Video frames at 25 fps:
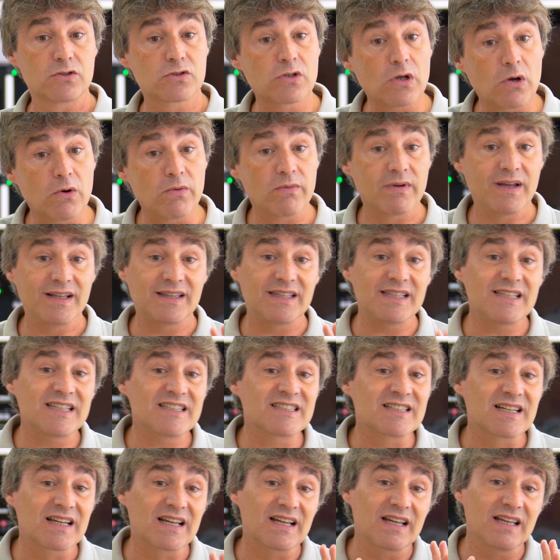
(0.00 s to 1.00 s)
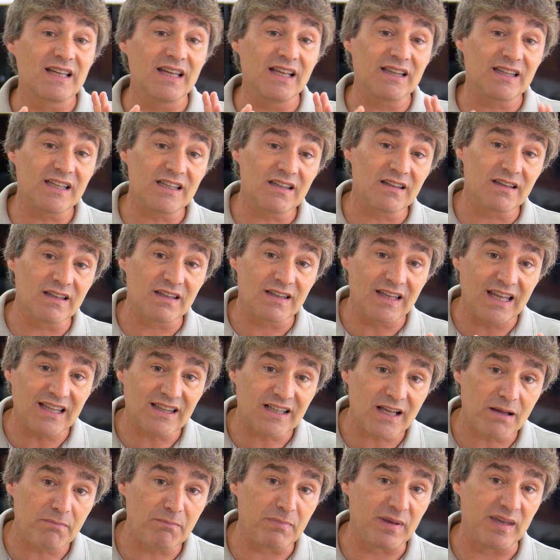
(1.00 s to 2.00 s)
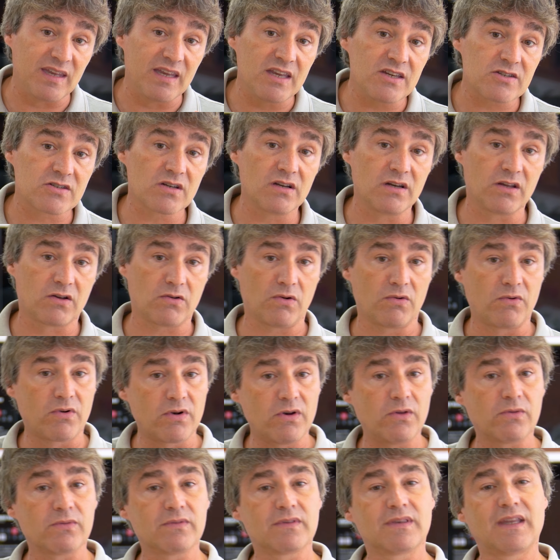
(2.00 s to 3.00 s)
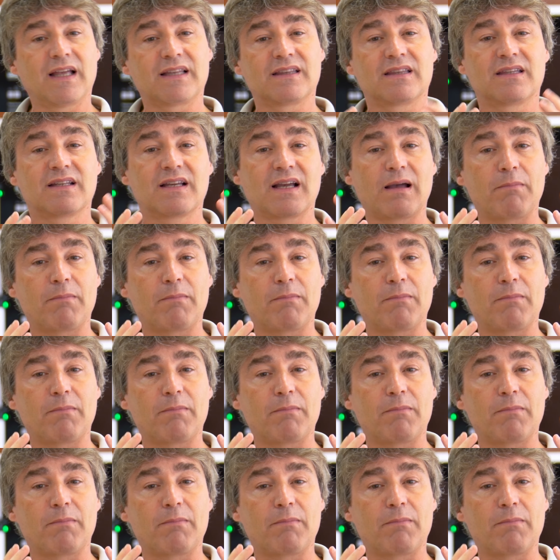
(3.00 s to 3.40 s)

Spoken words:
So it can be easily concluded that